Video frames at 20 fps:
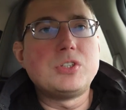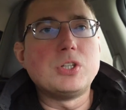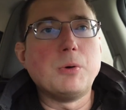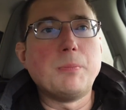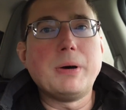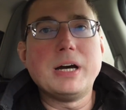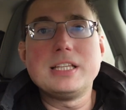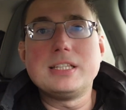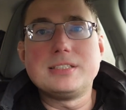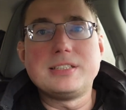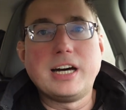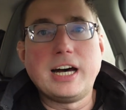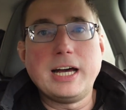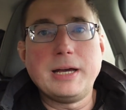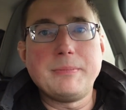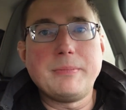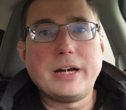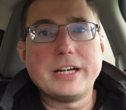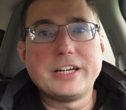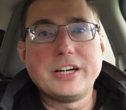So by the
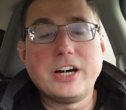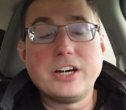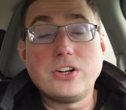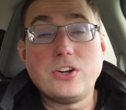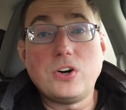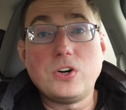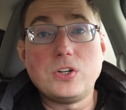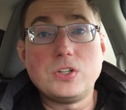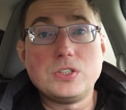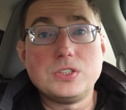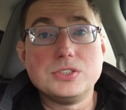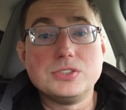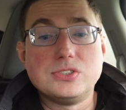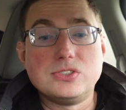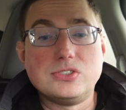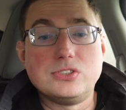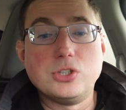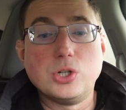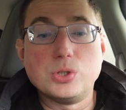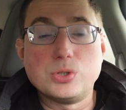time I got all
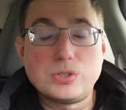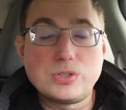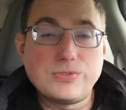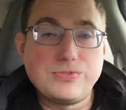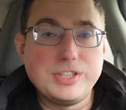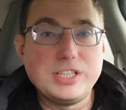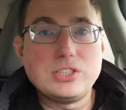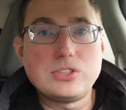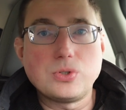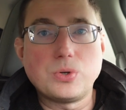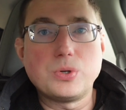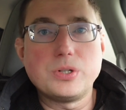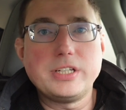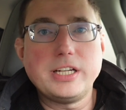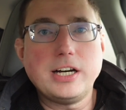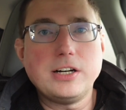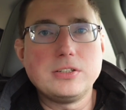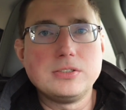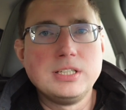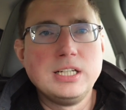those fees sorted
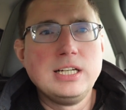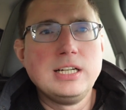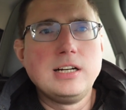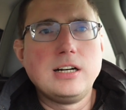out,